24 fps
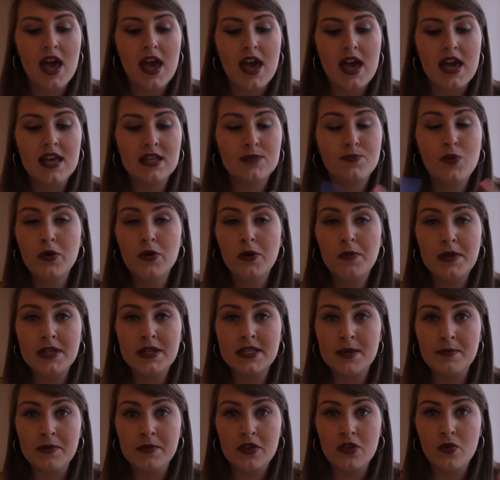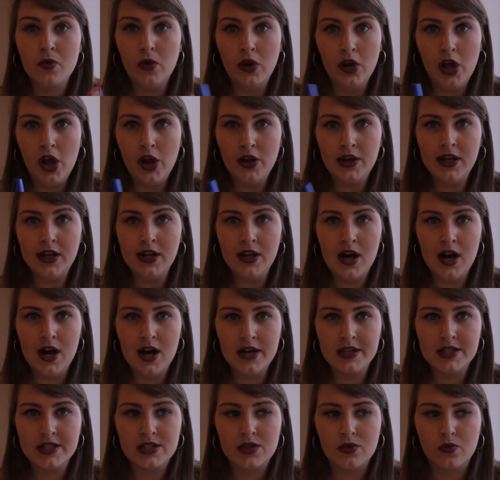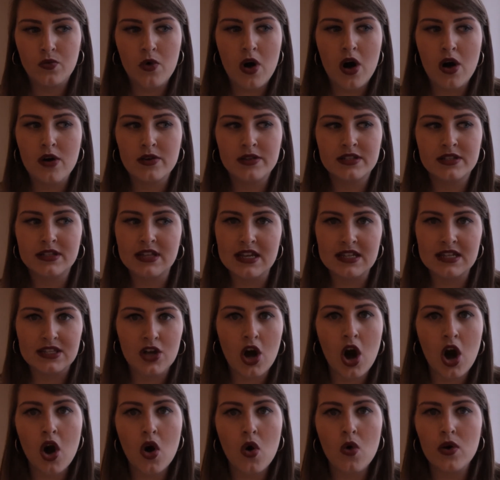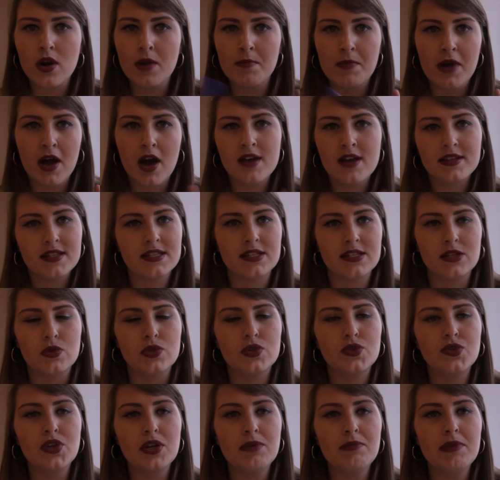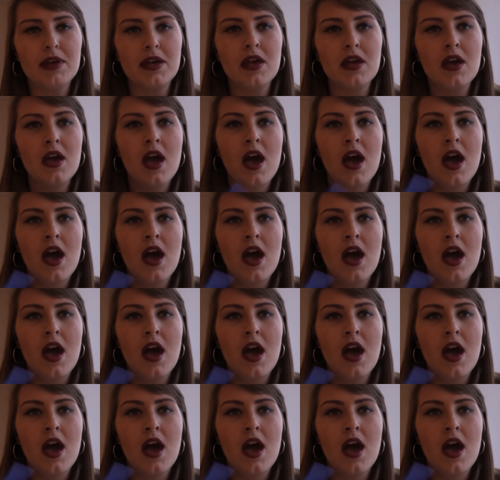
It's probably something that will only last whilst it's cold and my eyes are still streaming.